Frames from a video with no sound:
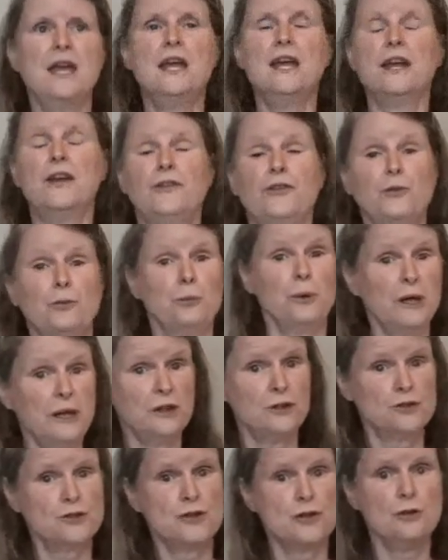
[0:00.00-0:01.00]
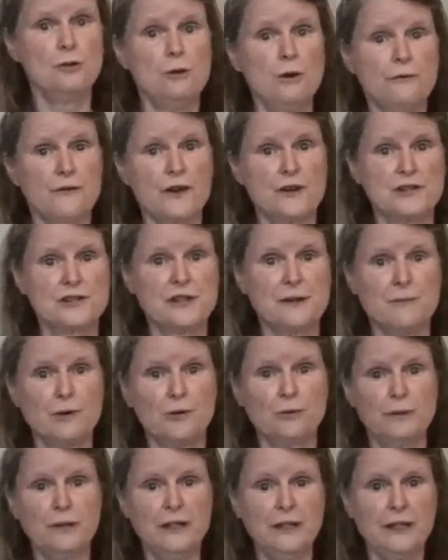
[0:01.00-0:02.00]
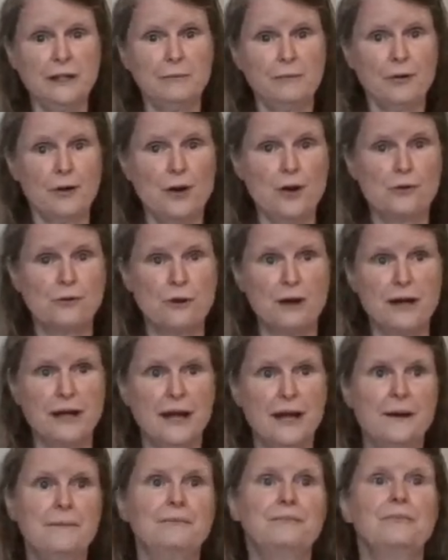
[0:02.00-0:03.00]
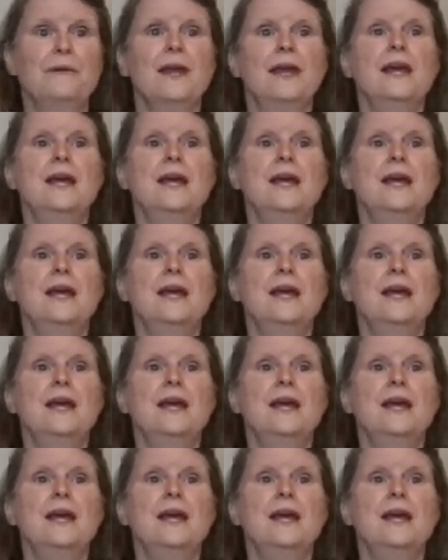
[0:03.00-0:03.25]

It's week two of our summer reading program,